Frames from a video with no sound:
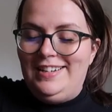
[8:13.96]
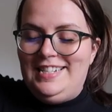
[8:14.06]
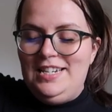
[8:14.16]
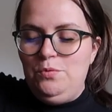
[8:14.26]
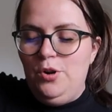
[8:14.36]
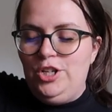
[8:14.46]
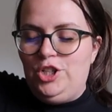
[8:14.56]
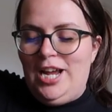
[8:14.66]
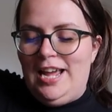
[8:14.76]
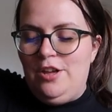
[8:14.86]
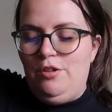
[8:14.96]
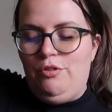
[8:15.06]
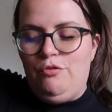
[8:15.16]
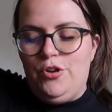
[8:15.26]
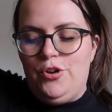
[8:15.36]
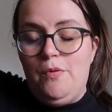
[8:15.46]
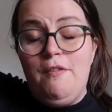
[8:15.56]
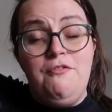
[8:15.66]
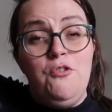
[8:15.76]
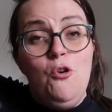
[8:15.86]
I did want to chat you through
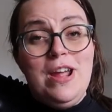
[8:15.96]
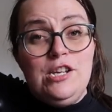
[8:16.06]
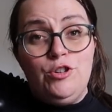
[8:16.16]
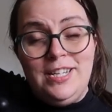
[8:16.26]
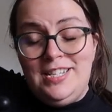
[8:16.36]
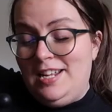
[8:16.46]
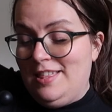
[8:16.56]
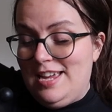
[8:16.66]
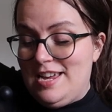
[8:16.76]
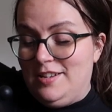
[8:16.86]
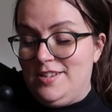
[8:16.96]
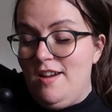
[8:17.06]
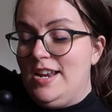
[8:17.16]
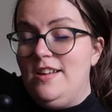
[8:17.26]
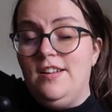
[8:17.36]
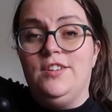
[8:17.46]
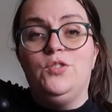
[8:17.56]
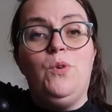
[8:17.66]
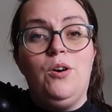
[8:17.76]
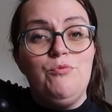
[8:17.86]
4 interesting things I learned
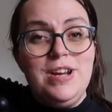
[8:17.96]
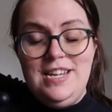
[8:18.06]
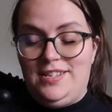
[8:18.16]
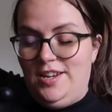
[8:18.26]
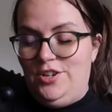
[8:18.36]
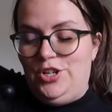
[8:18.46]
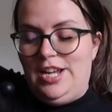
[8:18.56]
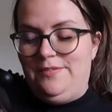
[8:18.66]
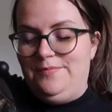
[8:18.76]
while researching.